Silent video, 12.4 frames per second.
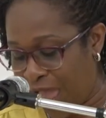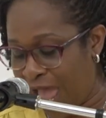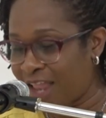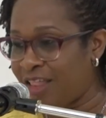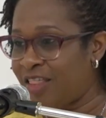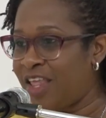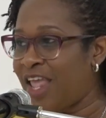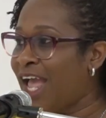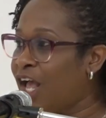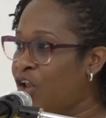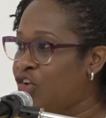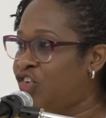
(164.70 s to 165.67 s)
and the
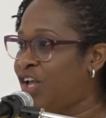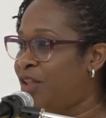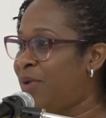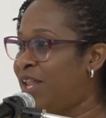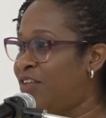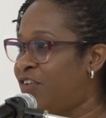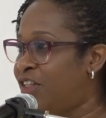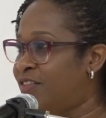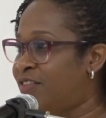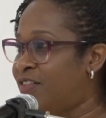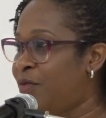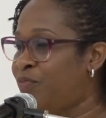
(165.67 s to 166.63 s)
ecological
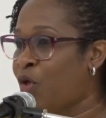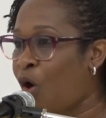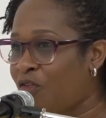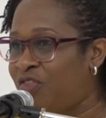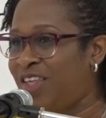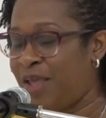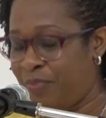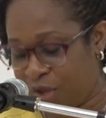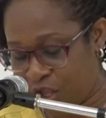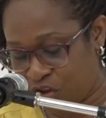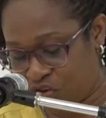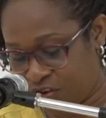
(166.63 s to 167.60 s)
benefits of the
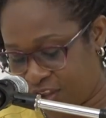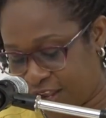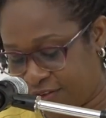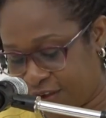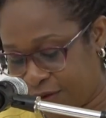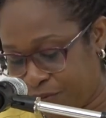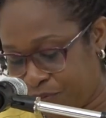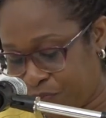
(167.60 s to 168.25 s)
apiculture sector.